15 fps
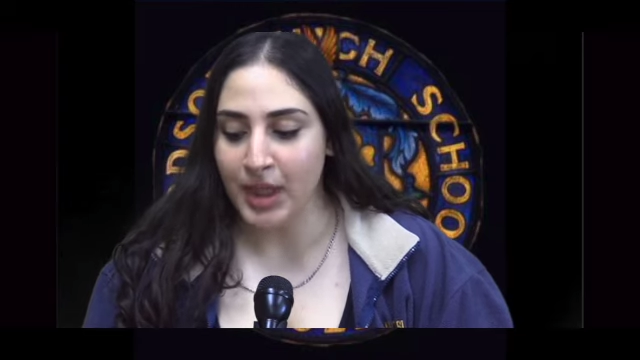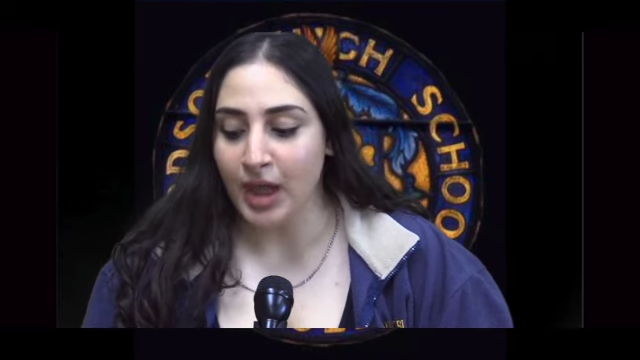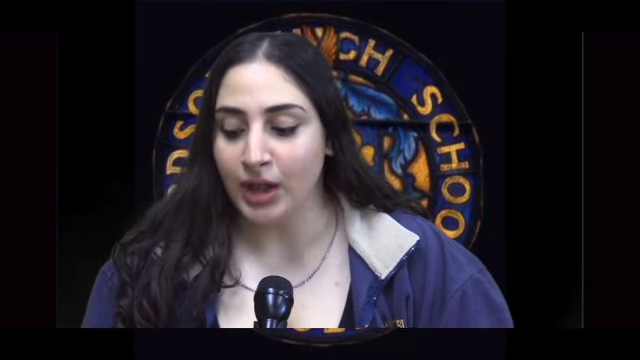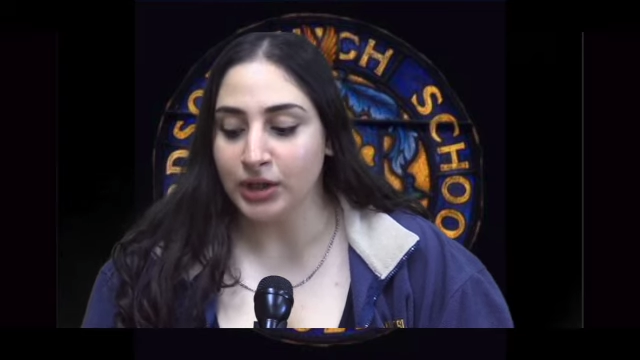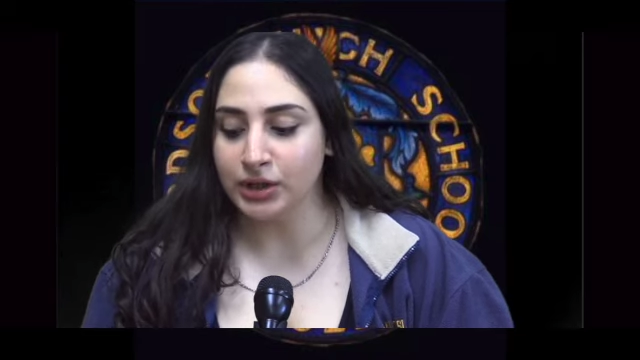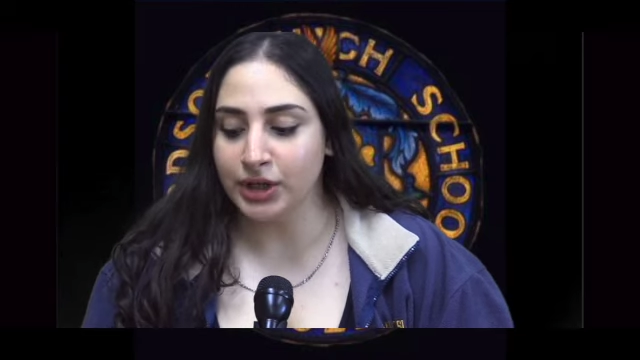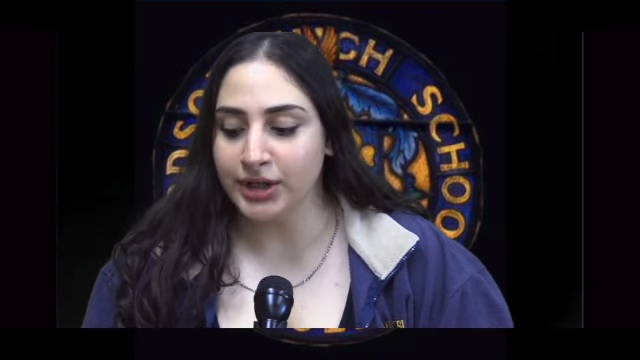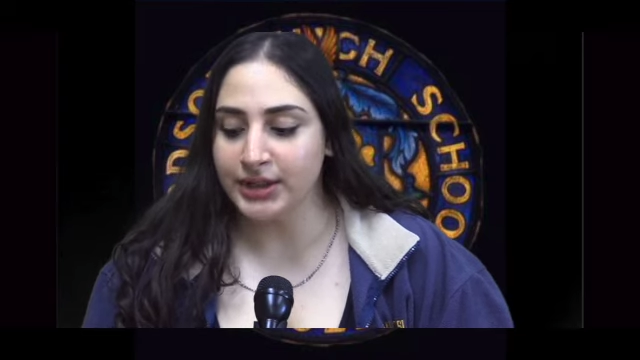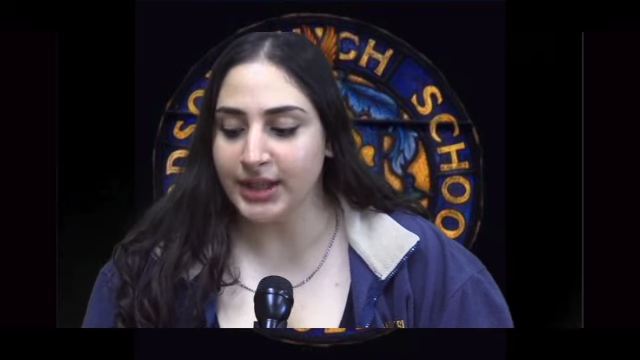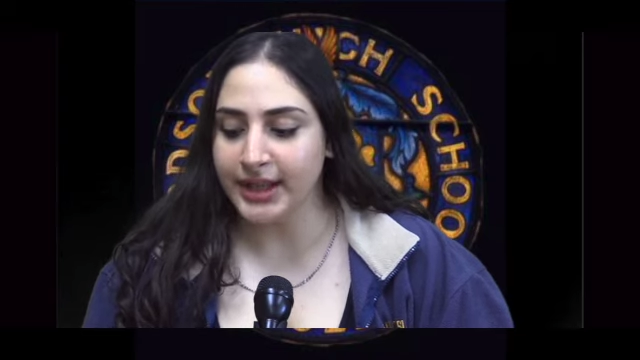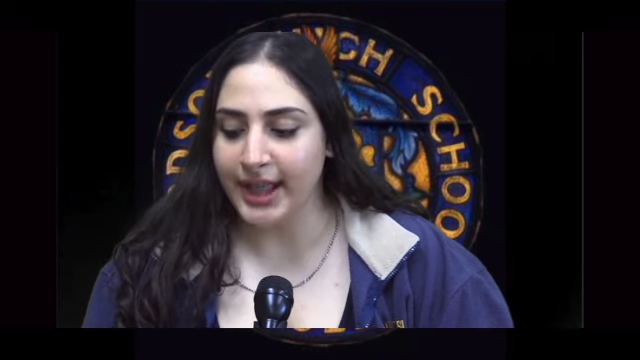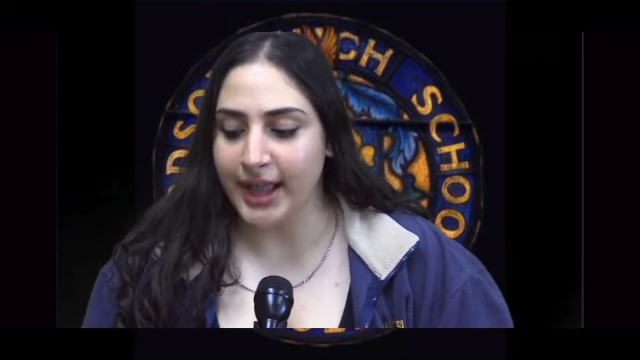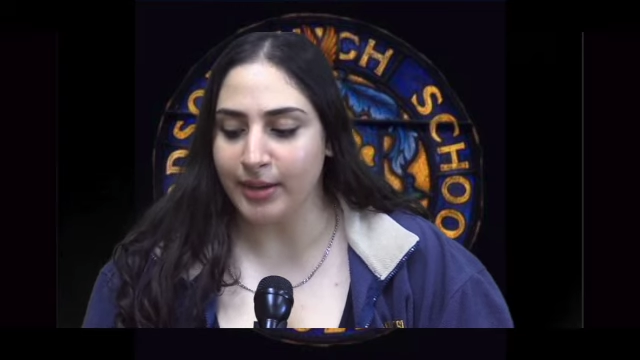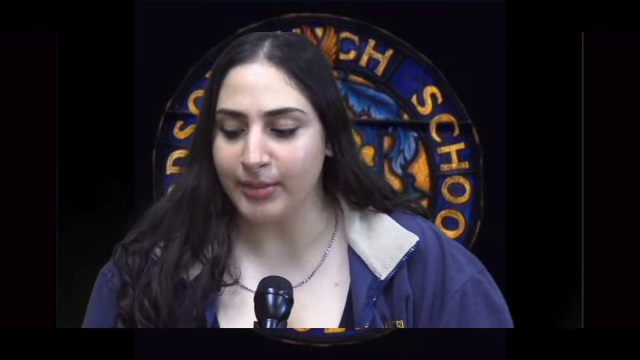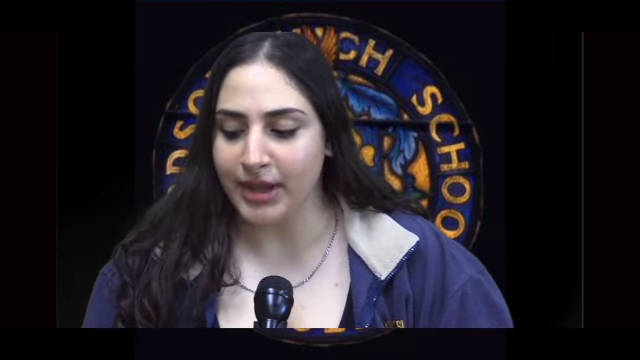Learn the
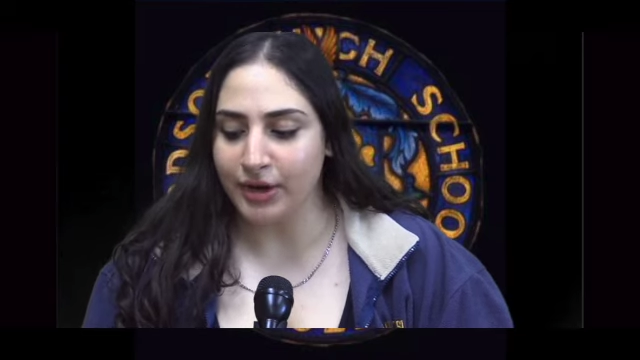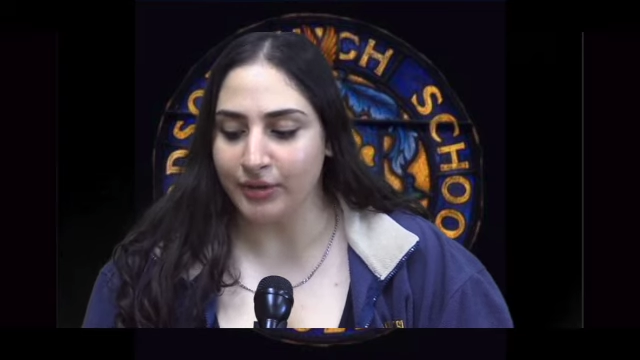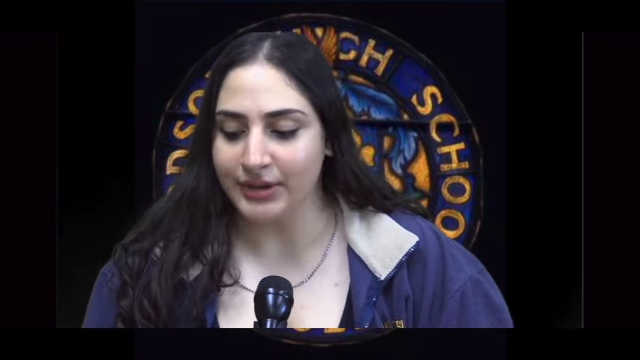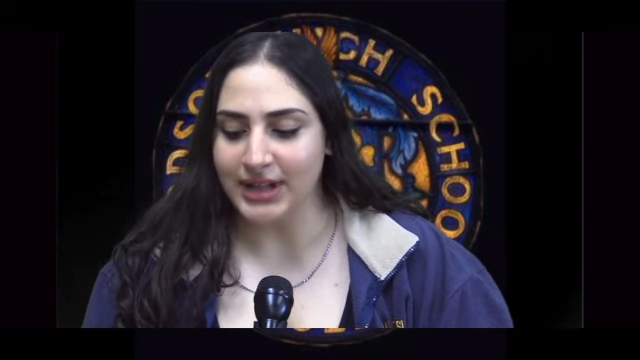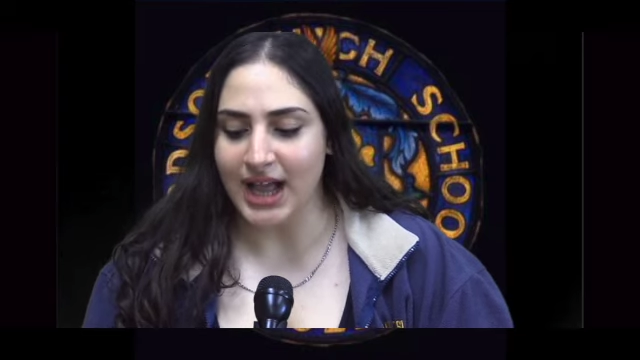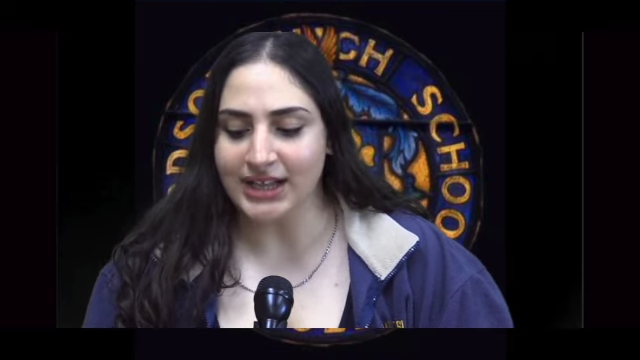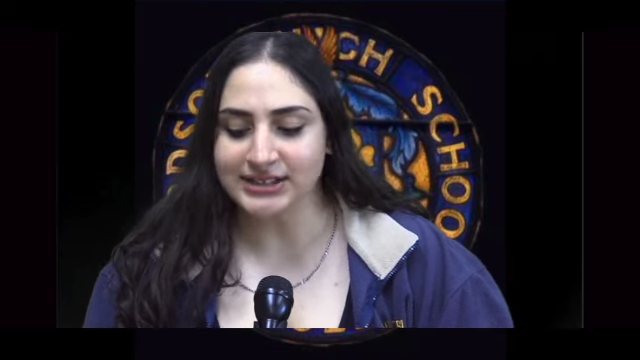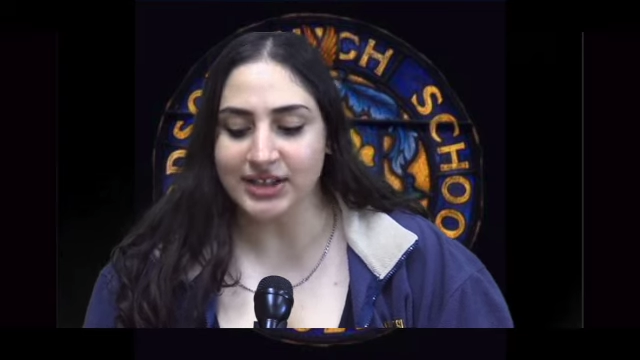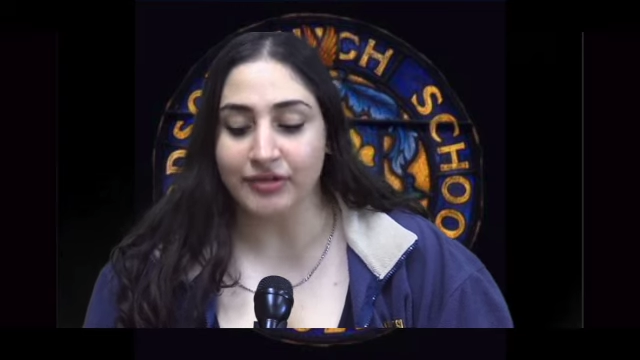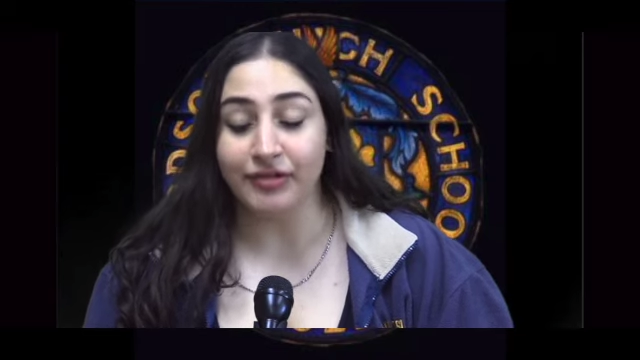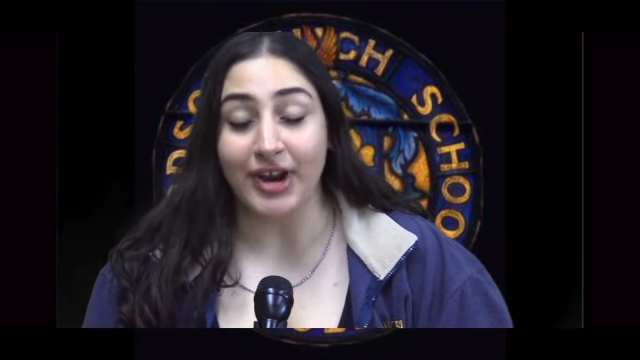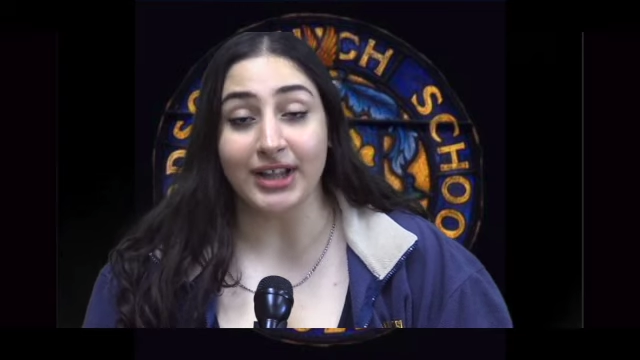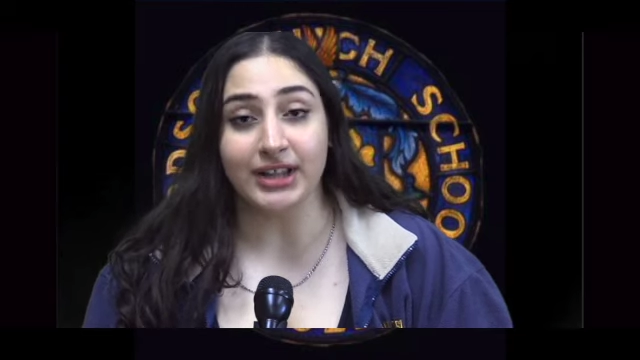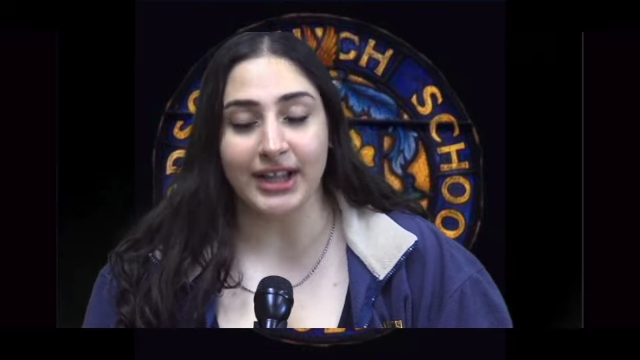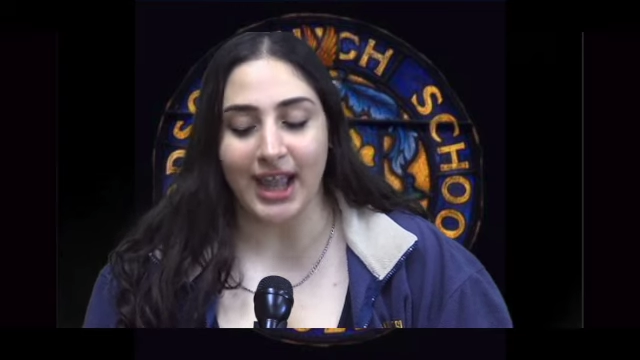game in a relaxed and
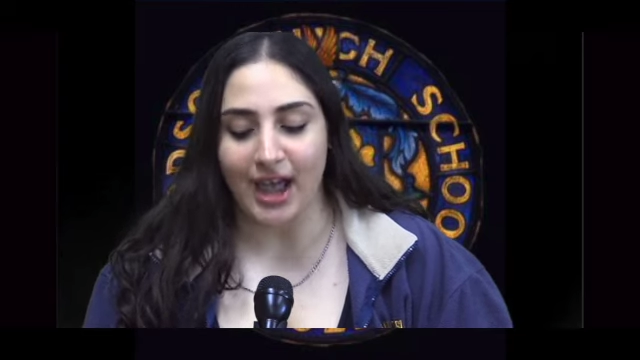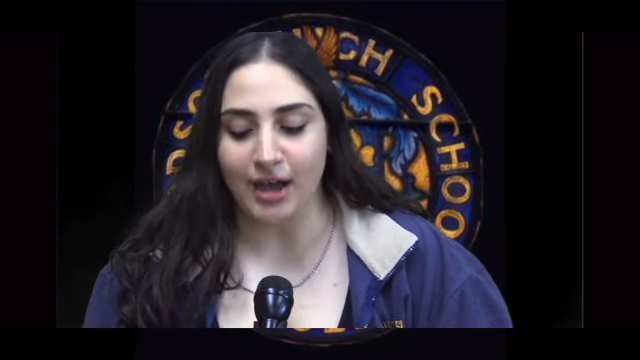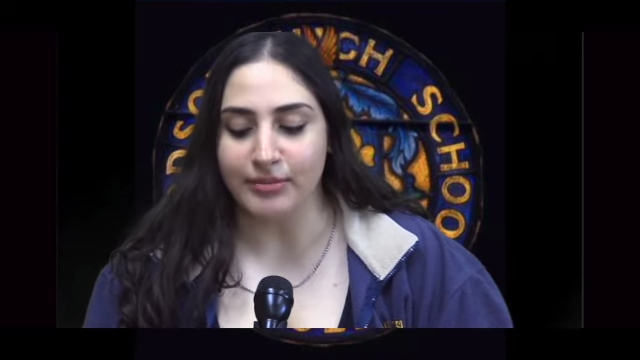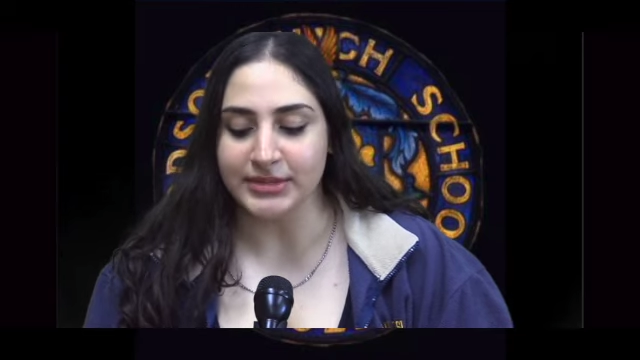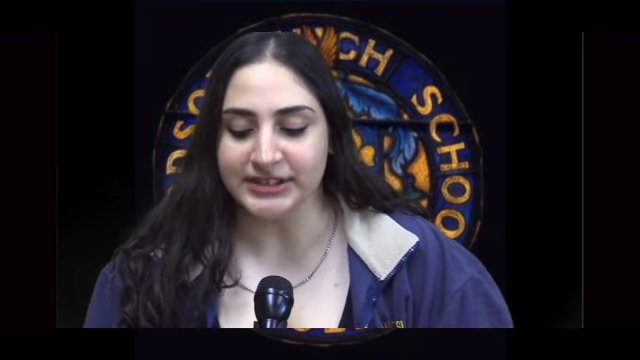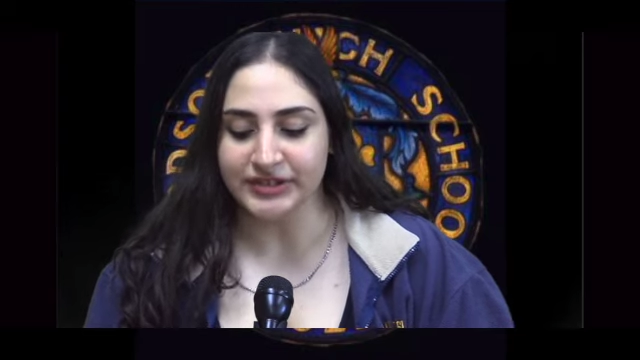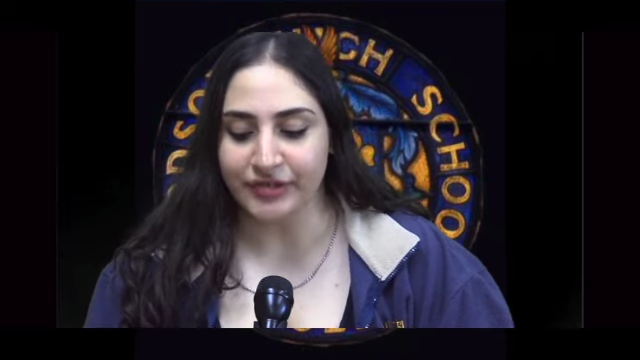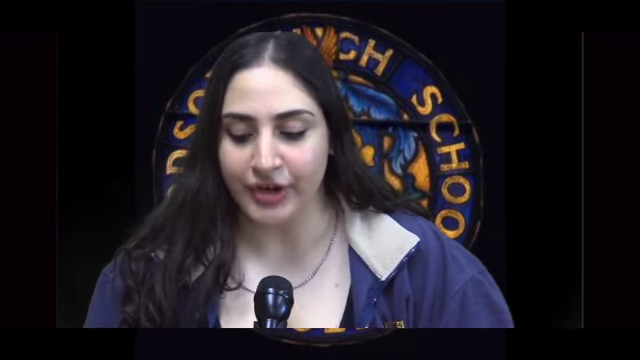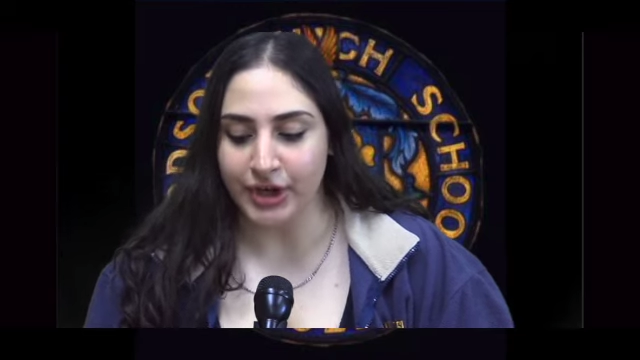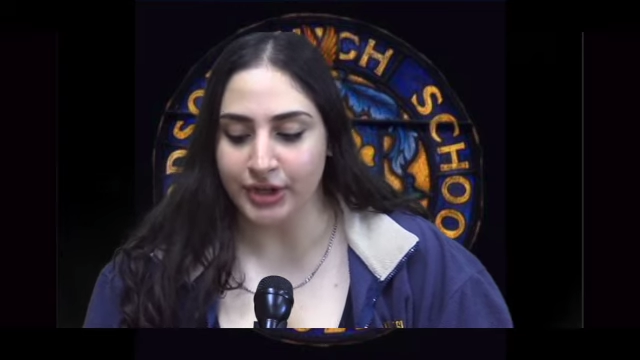friendly atmosphere.